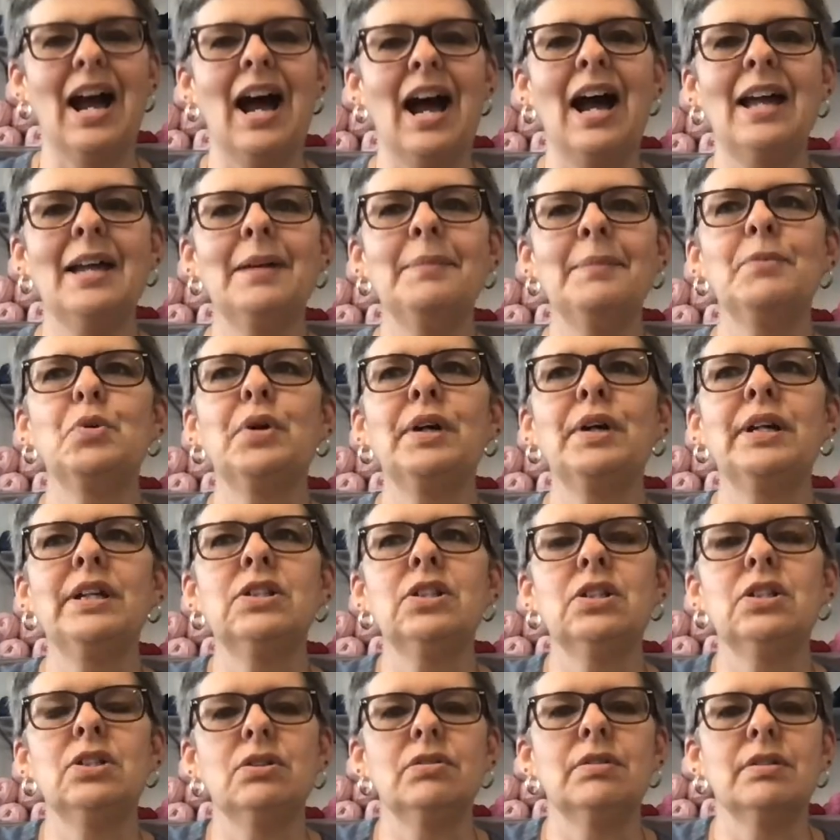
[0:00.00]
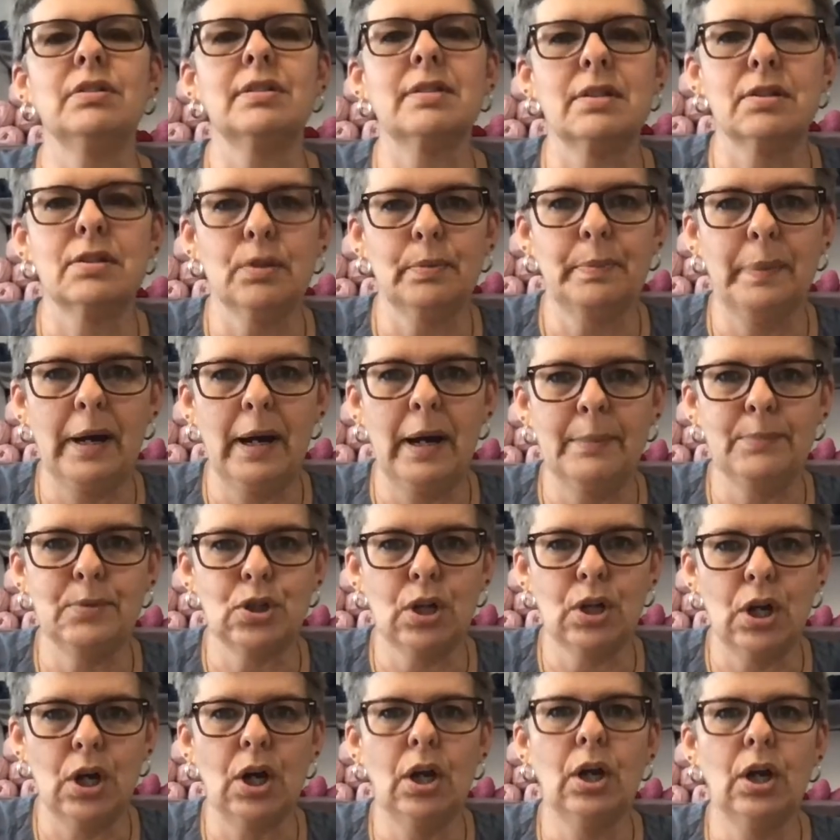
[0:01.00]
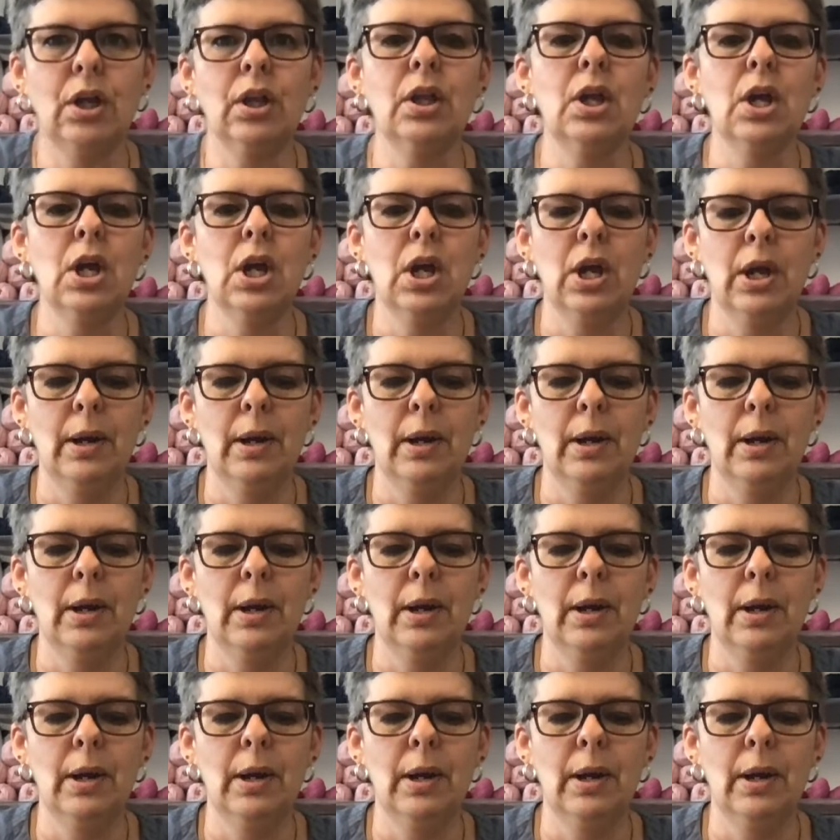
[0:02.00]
I am going to do the Sizzle Pop shawl